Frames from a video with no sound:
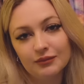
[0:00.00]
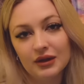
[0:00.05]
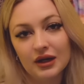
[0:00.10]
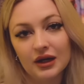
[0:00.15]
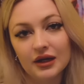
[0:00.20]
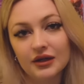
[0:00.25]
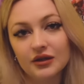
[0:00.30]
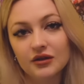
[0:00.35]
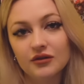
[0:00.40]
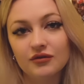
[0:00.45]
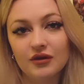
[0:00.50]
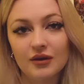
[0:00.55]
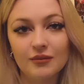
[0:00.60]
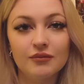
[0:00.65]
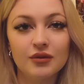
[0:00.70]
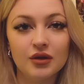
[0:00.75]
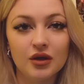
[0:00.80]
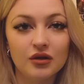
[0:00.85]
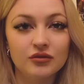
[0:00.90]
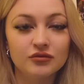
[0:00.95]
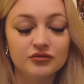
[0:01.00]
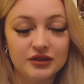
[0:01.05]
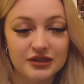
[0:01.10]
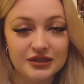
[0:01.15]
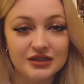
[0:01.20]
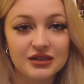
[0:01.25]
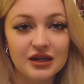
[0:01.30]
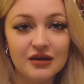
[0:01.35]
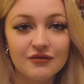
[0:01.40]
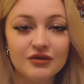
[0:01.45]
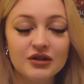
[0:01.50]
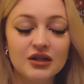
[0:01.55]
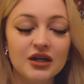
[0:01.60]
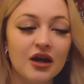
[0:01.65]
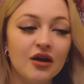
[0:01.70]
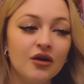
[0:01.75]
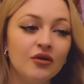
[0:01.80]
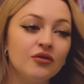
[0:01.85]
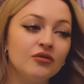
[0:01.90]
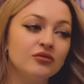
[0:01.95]
my november reset
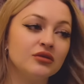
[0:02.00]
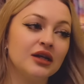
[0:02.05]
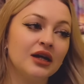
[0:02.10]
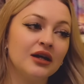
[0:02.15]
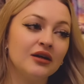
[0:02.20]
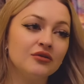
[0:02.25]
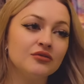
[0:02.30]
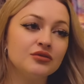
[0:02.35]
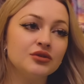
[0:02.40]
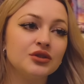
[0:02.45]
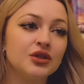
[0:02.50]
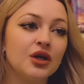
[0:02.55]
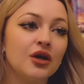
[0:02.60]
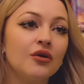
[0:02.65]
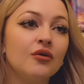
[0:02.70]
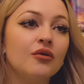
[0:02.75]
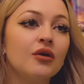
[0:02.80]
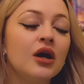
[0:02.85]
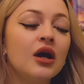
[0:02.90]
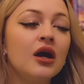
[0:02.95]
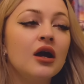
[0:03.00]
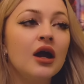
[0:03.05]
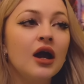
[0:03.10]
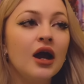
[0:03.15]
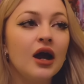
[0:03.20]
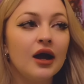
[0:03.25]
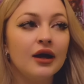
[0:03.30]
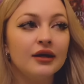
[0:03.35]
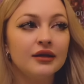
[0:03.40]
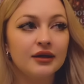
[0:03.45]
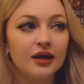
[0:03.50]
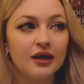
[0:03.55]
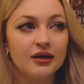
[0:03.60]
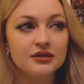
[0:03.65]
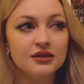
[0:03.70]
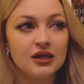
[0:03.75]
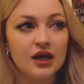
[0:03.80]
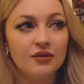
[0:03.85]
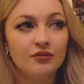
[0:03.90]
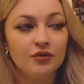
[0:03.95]
video now so i
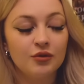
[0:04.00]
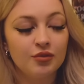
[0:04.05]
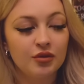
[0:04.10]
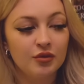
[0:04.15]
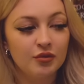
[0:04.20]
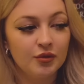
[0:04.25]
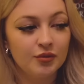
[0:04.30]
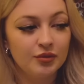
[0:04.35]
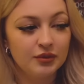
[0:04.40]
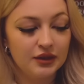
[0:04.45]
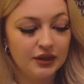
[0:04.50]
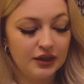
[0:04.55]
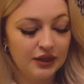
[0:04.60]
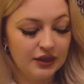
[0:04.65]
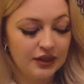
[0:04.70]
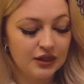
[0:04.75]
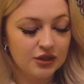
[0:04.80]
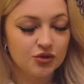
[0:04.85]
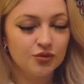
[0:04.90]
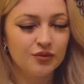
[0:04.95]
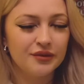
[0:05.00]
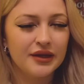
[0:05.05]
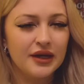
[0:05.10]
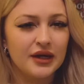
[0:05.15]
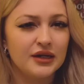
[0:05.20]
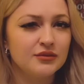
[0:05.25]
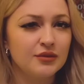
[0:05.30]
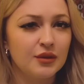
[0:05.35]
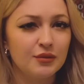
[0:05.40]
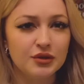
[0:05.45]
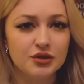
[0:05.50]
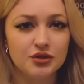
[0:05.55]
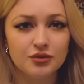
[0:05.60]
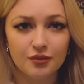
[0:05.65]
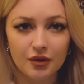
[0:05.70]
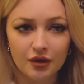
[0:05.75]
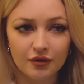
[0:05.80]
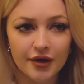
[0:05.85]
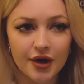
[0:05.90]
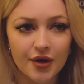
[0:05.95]
guess i will probably catch up with you guys maybe
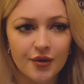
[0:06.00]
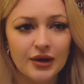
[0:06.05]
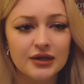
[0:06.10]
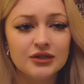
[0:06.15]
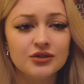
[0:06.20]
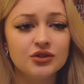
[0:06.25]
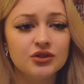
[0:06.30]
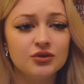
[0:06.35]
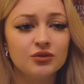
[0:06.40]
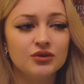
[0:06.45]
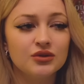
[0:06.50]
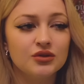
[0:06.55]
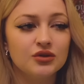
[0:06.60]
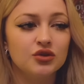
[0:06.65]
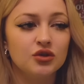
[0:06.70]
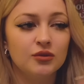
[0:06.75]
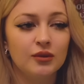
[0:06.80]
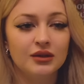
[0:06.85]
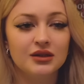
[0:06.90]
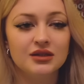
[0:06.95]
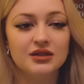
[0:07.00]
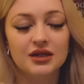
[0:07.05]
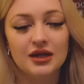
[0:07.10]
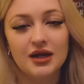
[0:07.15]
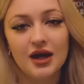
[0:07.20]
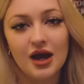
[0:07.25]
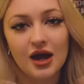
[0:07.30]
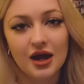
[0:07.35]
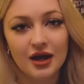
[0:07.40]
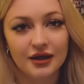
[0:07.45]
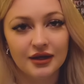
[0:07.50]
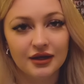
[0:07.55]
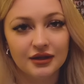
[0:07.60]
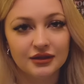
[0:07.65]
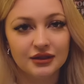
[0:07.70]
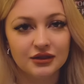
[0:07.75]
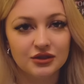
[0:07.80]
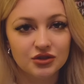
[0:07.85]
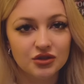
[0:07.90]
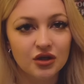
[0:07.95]
tomorrow i just wanted to come on and say hi and
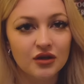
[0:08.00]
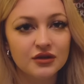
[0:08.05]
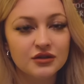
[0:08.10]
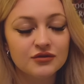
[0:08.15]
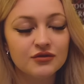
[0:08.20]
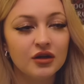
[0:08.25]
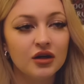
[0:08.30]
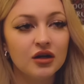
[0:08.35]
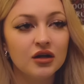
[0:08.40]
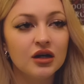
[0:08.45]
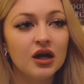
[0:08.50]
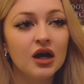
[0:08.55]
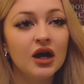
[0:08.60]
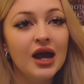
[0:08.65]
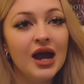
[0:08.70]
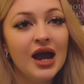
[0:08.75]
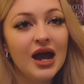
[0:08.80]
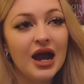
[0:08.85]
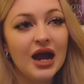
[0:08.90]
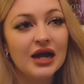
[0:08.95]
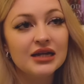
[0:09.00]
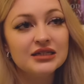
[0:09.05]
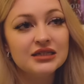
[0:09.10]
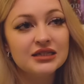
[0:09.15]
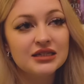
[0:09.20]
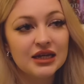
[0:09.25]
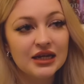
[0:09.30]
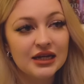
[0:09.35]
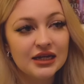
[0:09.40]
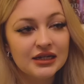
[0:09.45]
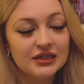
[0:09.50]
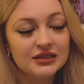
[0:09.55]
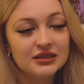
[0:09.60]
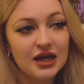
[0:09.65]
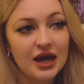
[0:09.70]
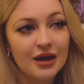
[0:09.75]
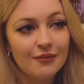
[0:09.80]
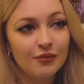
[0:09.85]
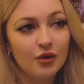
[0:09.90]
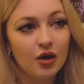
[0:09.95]
like start this vlog i did
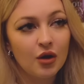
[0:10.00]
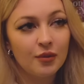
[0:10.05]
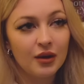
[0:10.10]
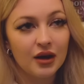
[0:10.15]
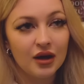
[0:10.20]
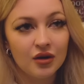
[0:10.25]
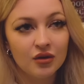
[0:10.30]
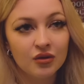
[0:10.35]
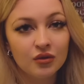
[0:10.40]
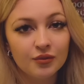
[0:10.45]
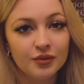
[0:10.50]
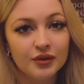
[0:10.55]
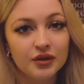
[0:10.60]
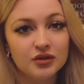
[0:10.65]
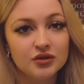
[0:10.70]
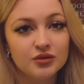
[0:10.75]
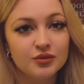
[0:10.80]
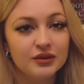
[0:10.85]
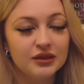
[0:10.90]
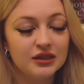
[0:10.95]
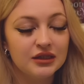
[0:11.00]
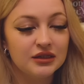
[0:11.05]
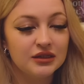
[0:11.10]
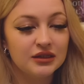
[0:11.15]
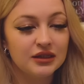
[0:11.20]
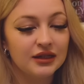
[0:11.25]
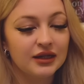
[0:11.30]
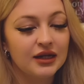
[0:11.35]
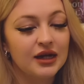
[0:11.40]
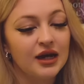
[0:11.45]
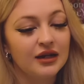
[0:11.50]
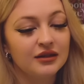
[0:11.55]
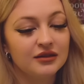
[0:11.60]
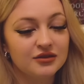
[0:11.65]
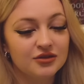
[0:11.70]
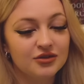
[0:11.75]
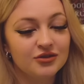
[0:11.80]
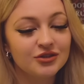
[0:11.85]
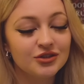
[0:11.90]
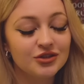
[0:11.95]
um pop out because we needed like cat
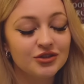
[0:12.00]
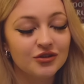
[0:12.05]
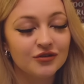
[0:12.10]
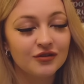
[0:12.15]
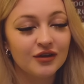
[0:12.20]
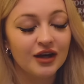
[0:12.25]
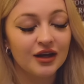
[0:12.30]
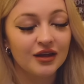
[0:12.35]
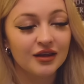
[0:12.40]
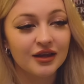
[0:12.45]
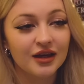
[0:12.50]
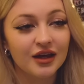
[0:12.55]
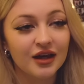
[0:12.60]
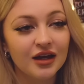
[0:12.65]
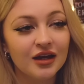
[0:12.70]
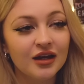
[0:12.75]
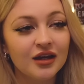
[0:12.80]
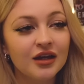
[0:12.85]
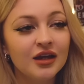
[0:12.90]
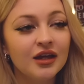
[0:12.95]
litter and stuff earlier